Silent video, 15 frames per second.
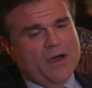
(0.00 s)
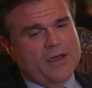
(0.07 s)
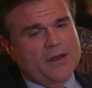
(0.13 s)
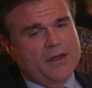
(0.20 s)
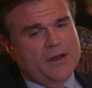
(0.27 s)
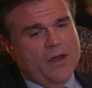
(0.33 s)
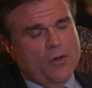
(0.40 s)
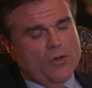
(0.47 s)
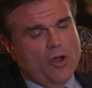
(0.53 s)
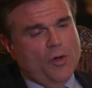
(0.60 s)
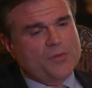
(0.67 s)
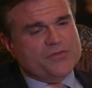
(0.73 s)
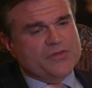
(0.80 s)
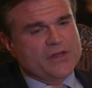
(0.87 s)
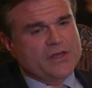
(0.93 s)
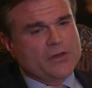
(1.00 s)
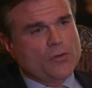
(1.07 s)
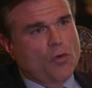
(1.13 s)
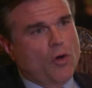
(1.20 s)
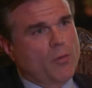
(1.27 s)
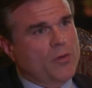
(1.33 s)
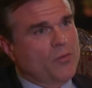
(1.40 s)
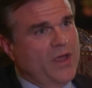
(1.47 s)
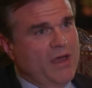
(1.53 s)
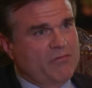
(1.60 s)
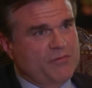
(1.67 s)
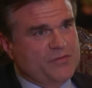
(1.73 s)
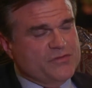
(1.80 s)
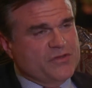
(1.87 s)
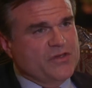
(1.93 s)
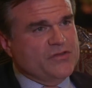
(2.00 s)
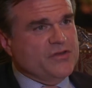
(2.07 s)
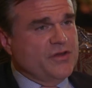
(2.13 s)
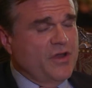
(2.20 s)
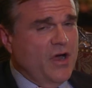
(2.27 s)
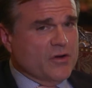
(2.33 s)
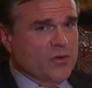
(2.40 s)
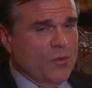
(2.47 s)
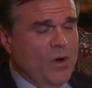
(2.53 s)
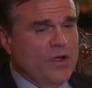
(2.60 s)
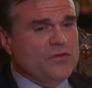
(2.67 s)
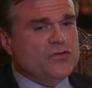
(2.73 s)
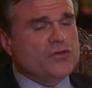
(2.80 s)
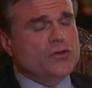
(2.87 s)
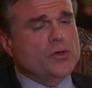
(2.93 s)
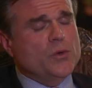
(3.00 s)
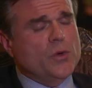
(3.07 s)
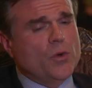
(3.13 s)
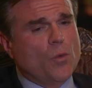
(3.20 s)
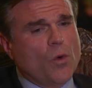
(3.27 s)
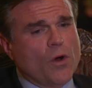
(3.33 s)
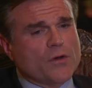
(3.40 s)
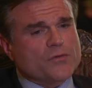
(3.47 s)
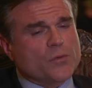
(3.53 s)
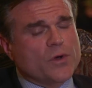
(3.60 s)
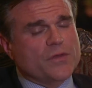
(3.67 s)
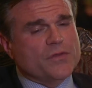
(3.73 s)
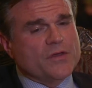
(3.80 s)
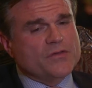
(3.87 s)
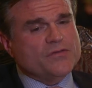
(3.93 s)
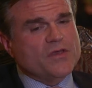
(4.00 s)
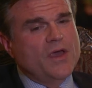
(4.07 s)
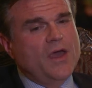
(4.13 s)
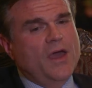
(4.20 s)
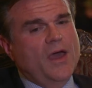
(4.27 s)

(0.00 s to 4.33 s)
in Oklahoma City and Norman, we have a physician, Dr. Raju, who works with us.